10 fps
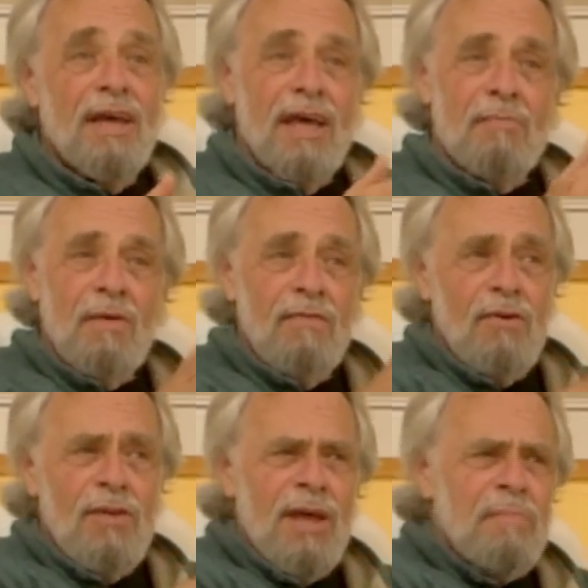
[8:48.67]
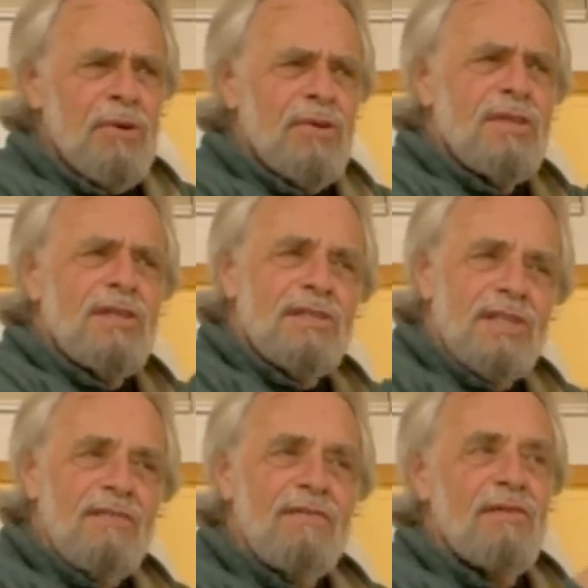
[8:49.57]
and before that person has
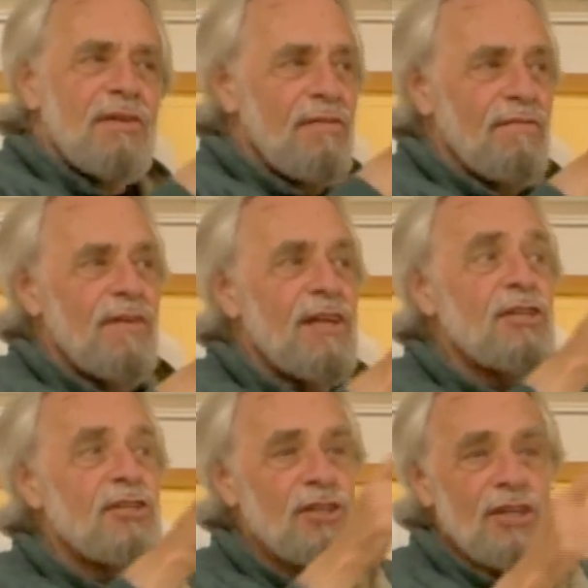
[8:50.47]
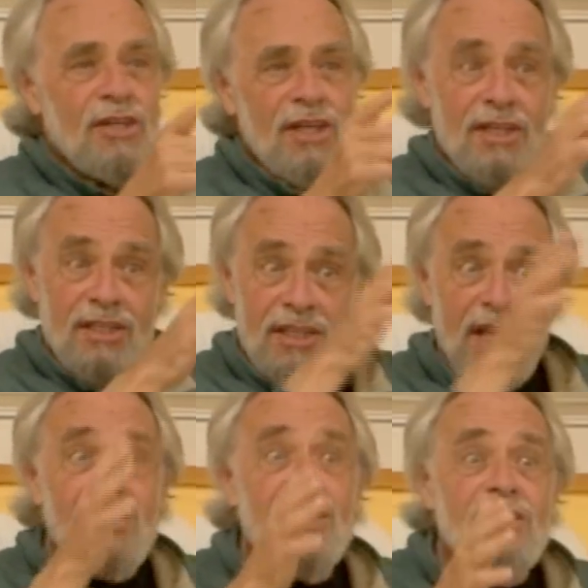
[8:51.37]
even finished his
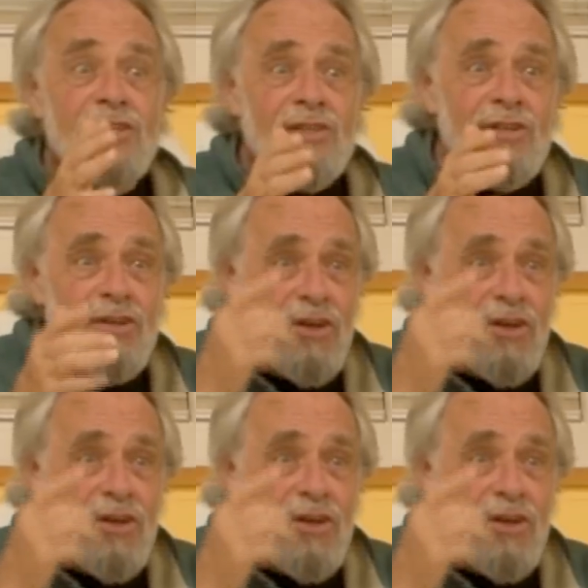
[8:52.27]
sentence,